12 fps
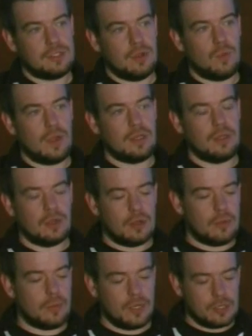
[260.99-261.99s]
So when
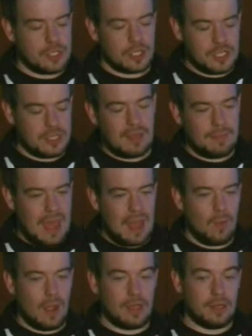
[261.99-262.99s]
you're when you're touching them
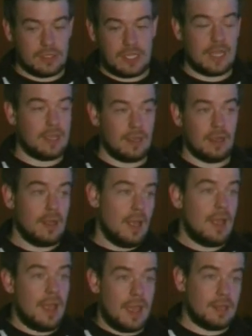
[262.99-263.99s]
that way and you're taking a
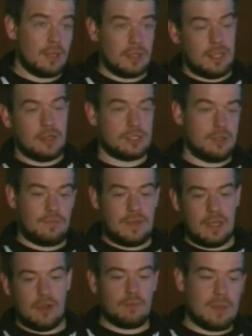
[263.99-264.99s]
hey look here's a
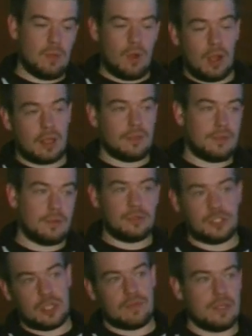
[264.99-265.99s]
video of me walking through
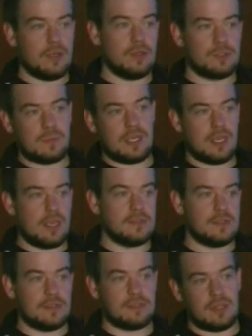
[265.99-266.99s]
shoving USB
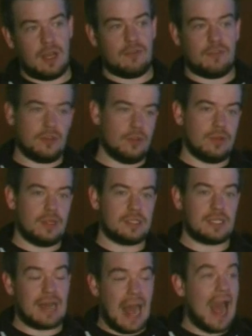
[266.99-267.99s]
keys into stuff and doing
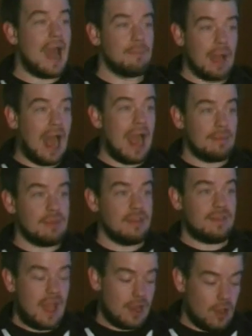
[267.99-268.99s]
this and I'm I'm the
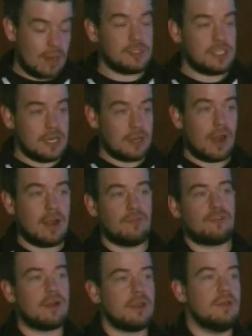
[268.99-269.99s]
attacker I'm sitting right
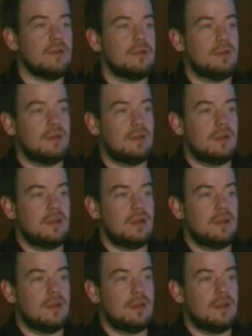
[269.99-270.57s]
in front of you.